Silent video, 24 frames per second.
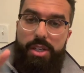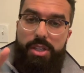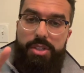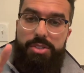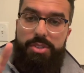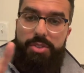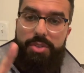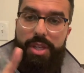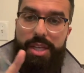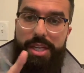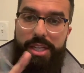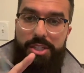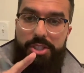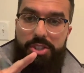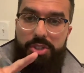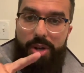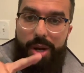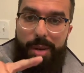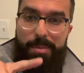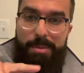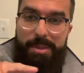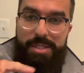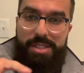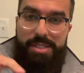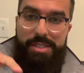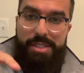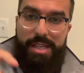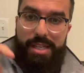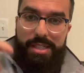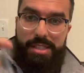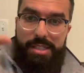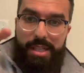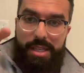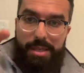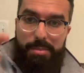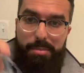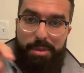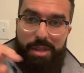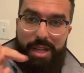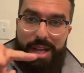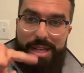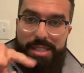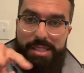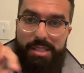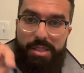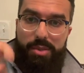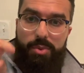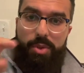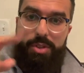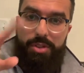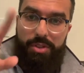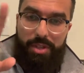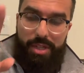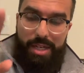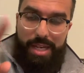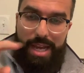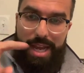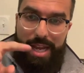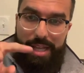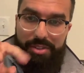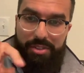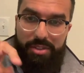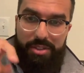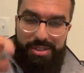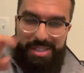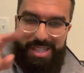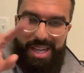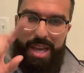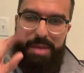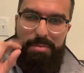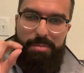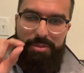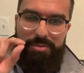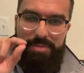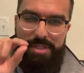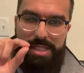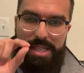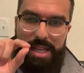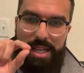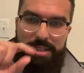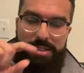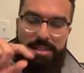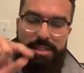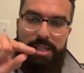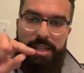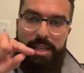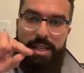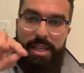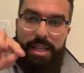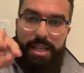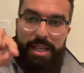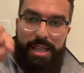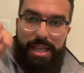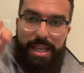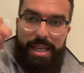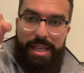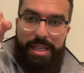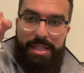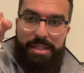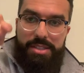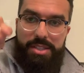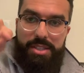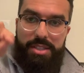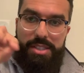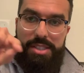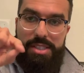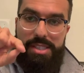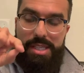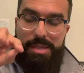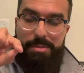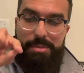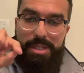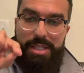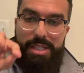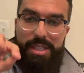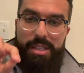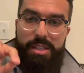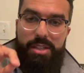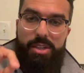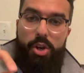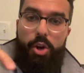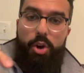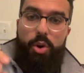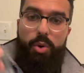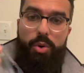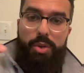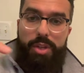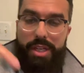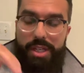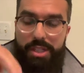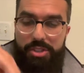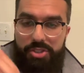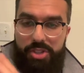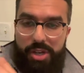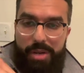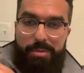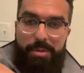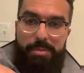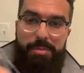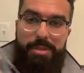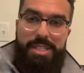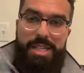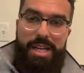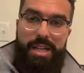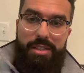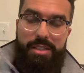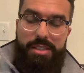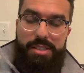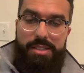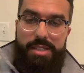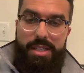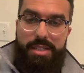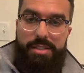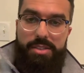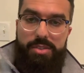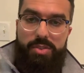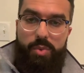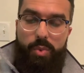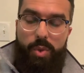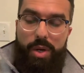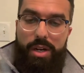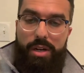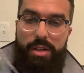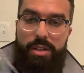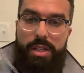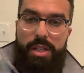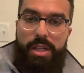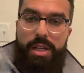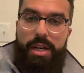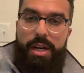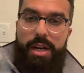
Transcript: So they can drop a stent, a plastic one or a catheter type of stent into the CBD, or they can drop a metallic stent as well.